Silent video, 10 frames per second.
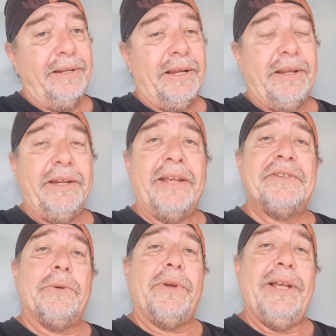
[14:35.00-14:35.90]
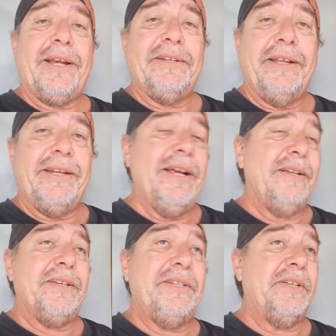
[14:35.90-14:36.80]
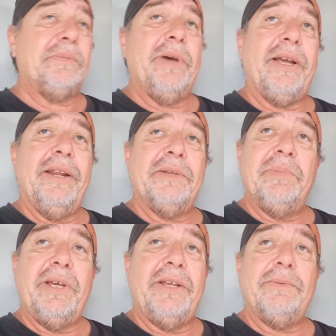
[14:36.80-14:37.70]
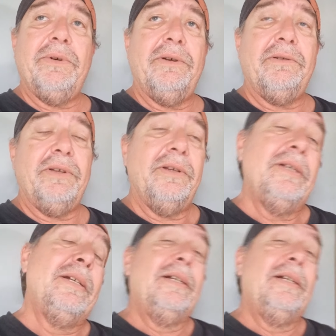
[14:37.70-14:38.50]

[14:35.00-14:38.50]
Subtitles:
He needs to relax, and he does. He sits back and has beers while the